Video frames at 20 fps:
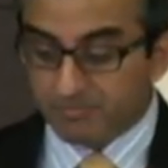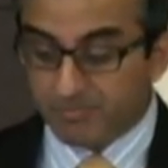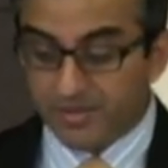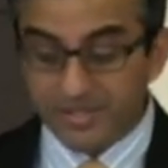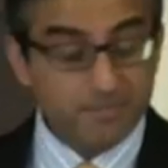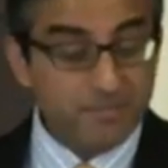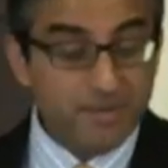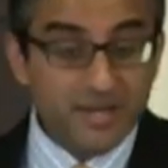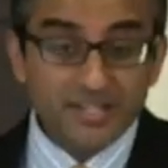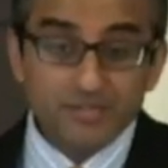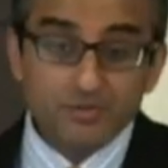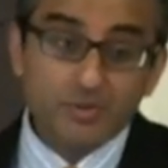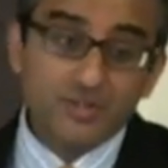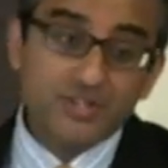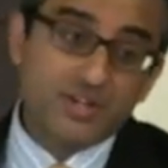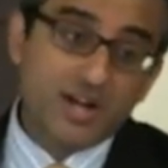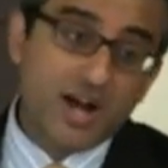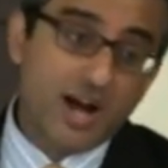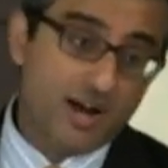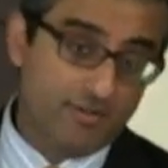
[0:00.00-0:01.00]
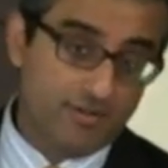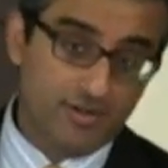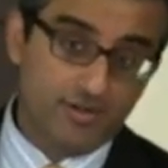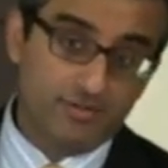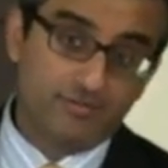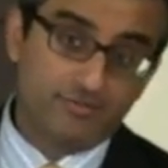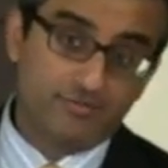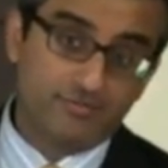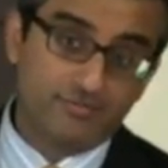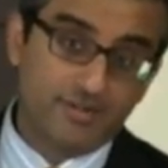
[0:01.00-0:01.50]
but he made his way to
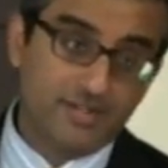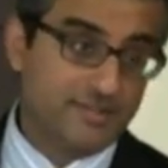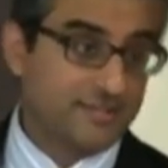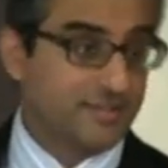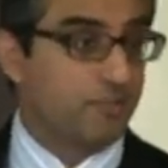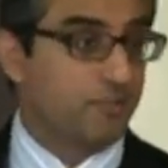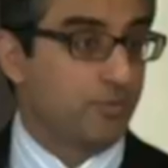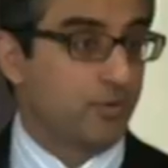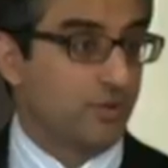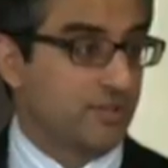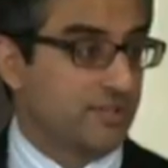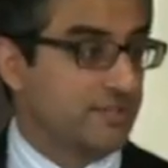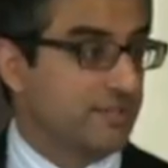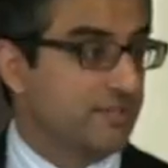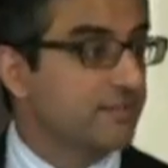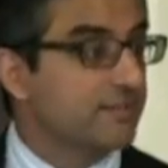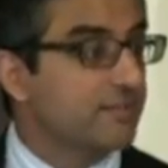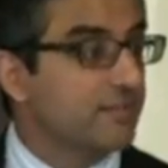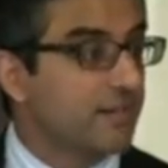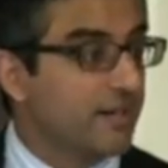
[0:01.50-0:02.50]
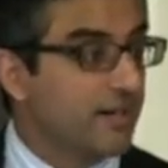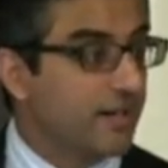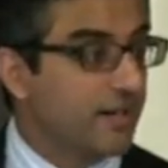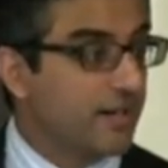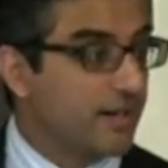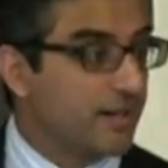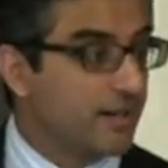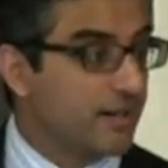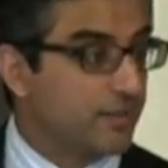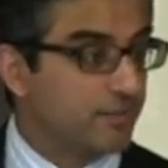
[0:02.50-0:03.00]
Cairo at some point.
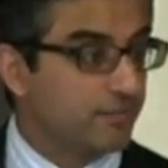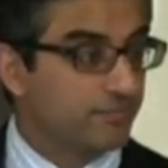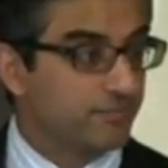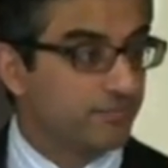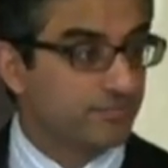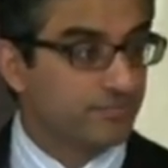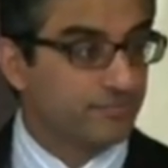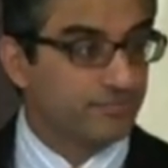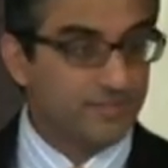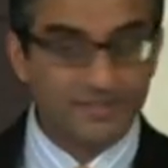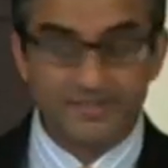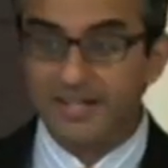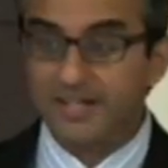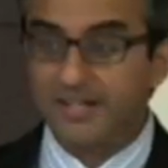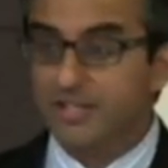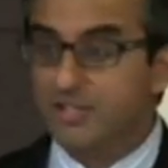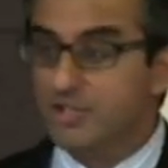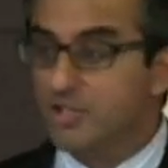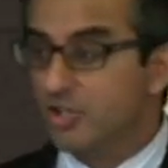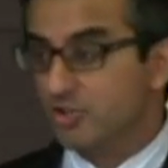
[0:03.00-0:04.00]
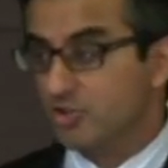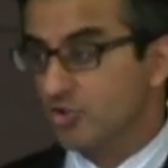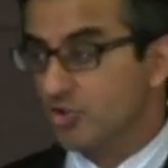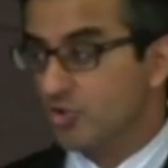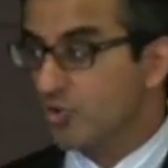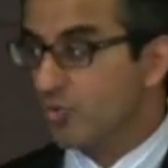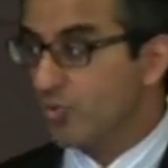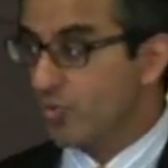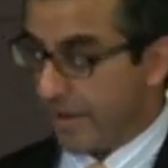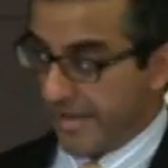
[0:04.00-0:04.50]
Um, exactly not
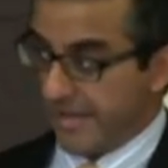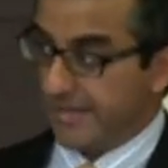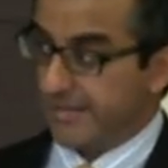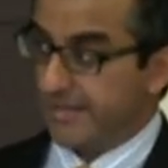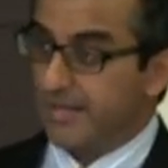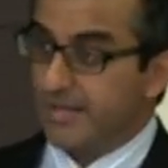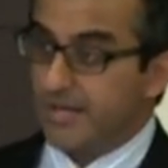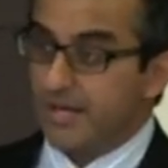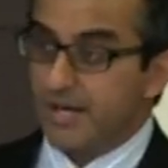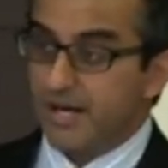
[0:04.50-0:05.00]
sure when.